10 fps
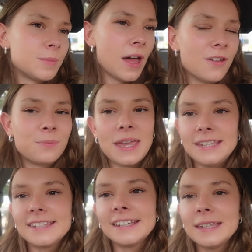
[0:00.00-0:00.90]
but I've
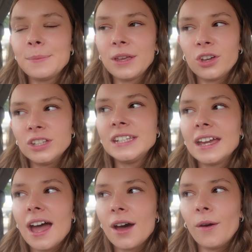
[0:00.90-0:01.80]
basically been
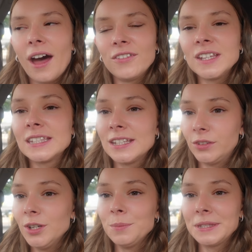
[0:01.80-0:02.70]
cutting out having
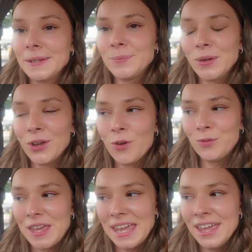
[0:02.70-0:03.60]
syrups in my
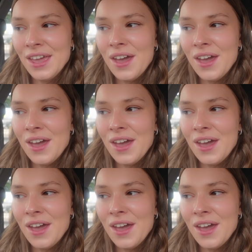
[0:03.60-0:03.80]
coffee.